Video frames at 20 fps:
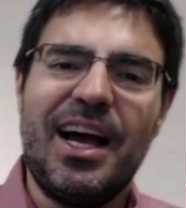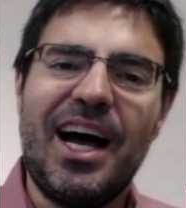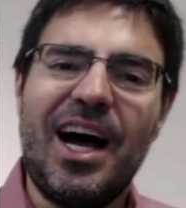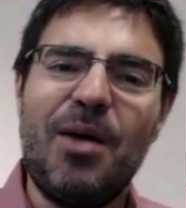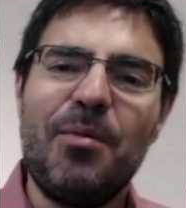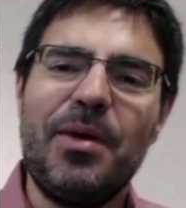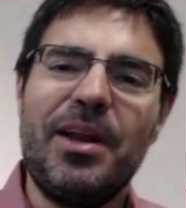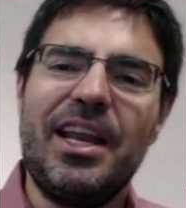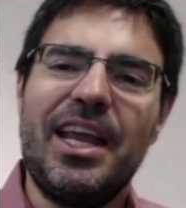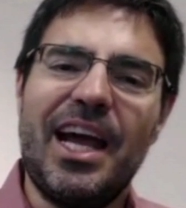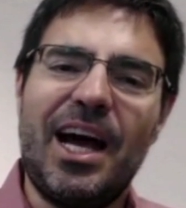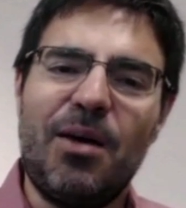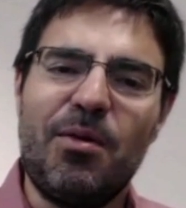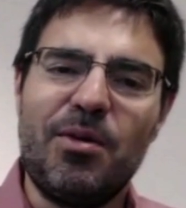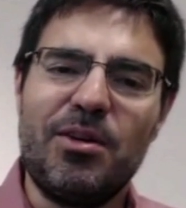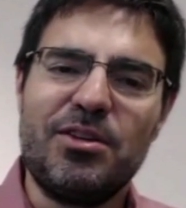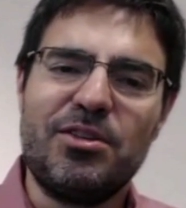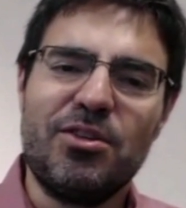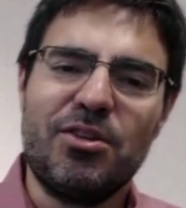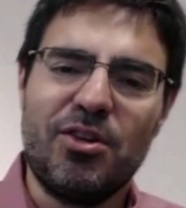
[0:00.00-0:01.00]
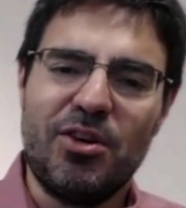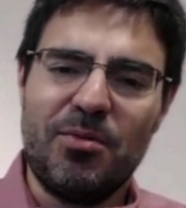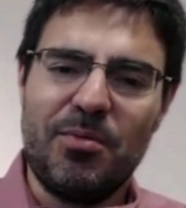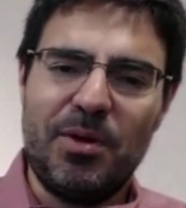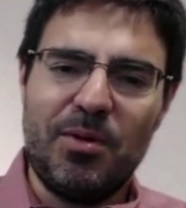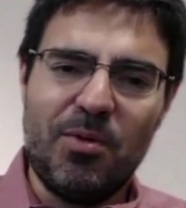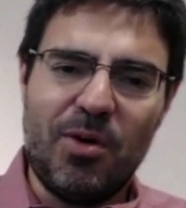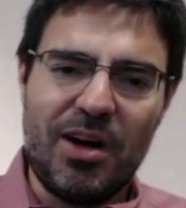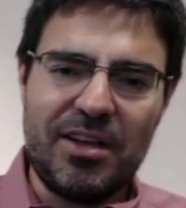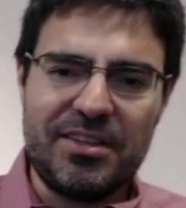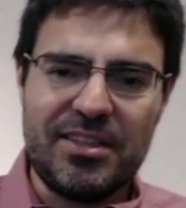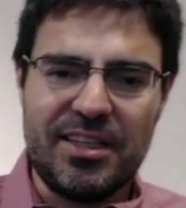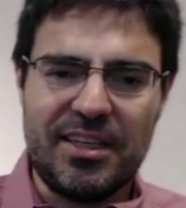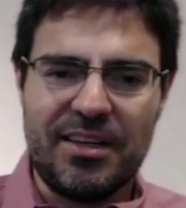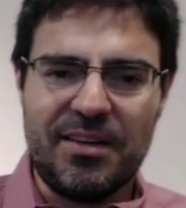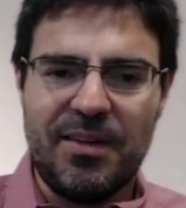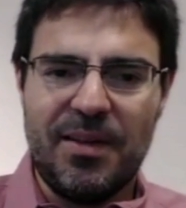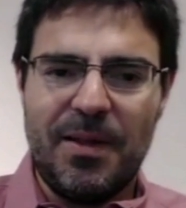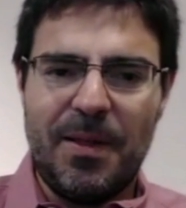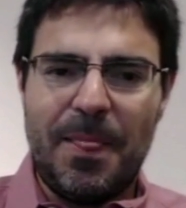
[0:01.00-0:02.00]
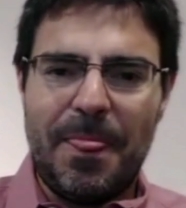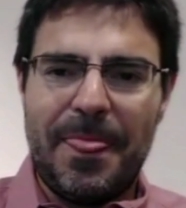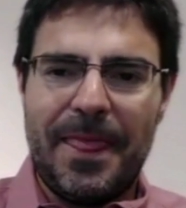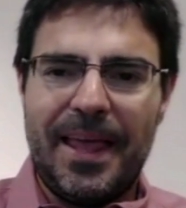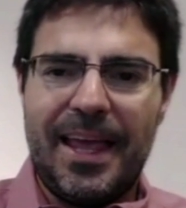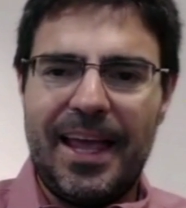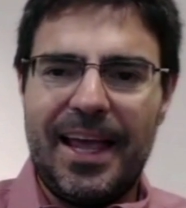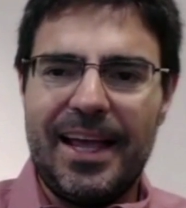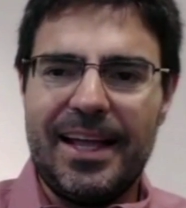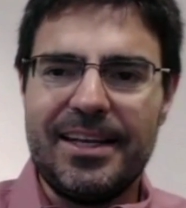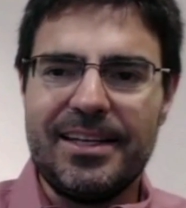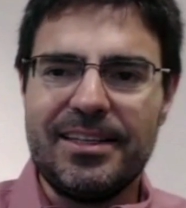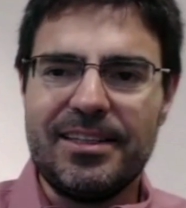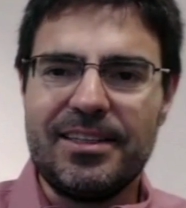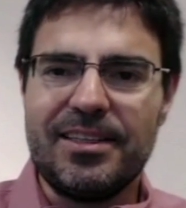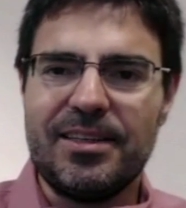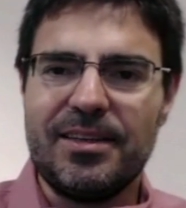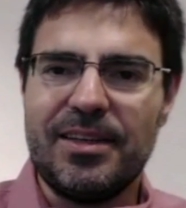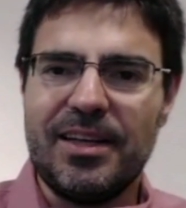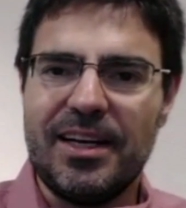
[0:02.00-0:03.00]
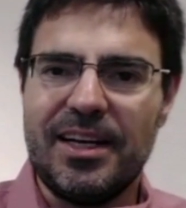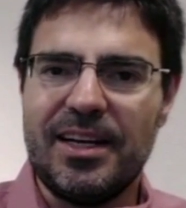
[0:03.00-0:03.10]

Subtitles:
how many hours you're going to be watching, and